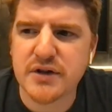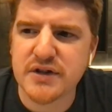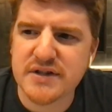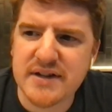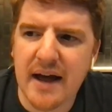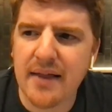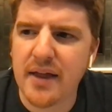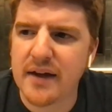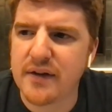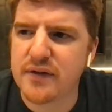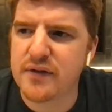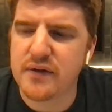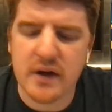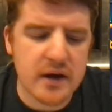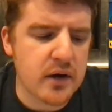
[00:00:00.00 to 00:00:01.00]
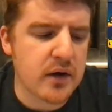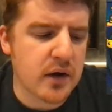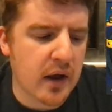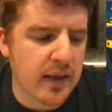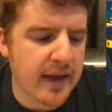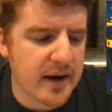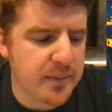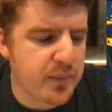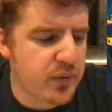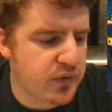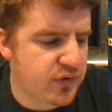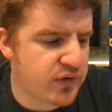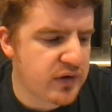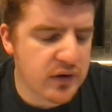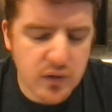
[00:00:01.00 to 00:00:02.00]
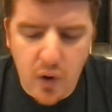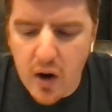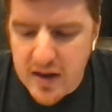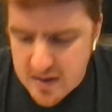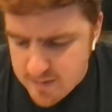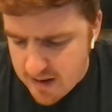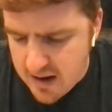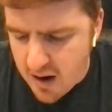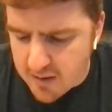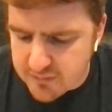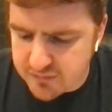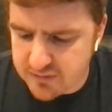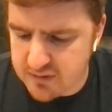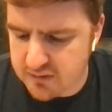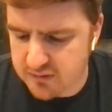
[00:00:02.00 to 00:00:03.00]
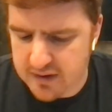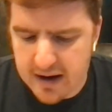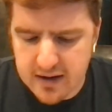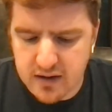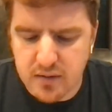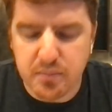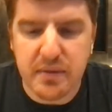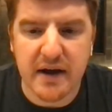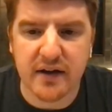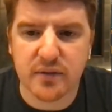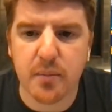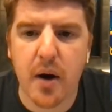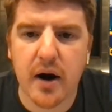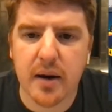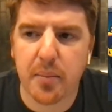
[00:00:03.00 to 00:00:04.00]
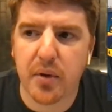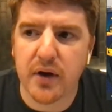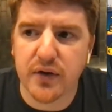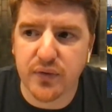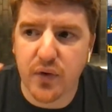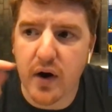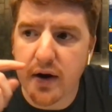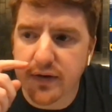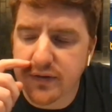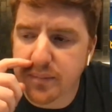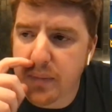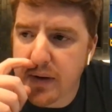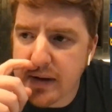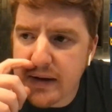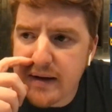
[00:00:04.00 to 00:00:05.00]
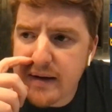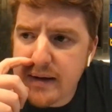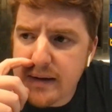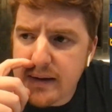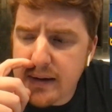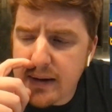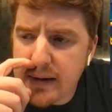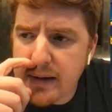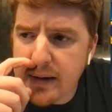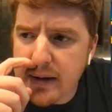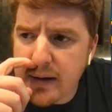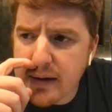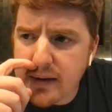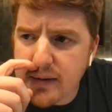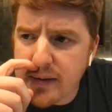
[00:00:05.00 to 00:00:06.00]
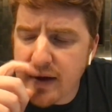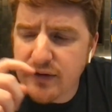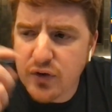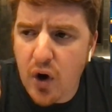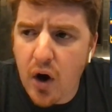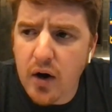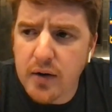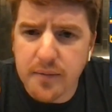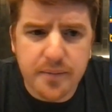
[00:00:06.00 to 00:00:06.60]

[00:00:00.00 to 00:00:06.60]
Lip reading: It's not like a lot of eBay obviously is kind of the biggest marketplace for us, but as card